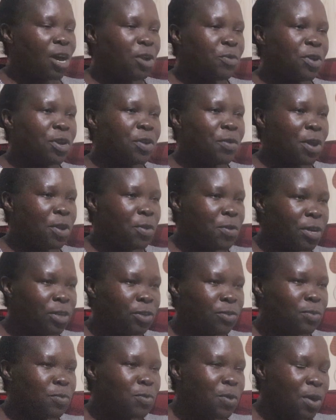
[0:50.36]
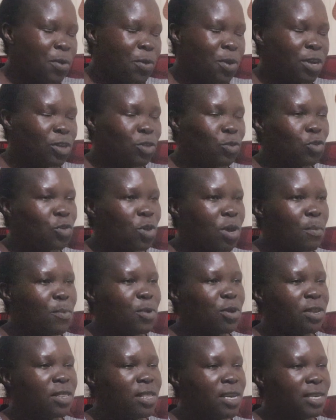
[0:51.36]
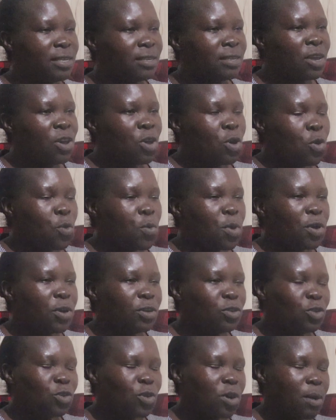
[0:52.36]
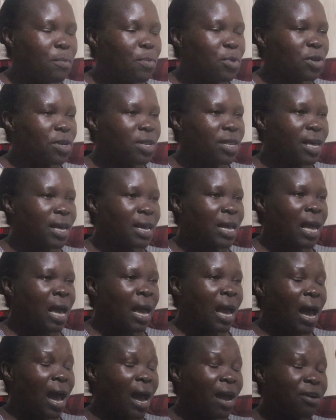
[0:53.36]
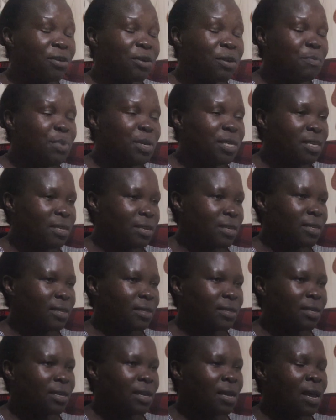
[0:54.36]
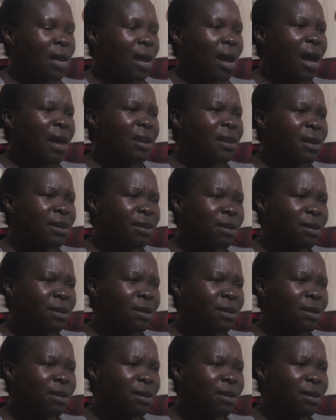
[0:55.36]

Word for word: And when we are doing to, going to talk about this, we're going to talk about the agribusiness. And